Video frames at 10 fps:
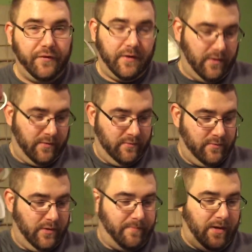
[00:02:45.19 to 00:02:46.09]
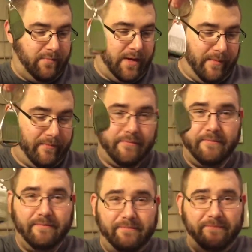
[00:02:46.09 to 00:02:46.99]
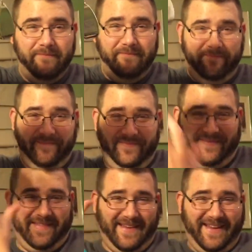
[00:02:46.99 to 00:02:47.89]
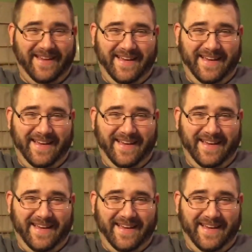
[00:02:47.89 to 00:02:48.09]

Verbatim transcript: for your your beer mom. Are you kidding me?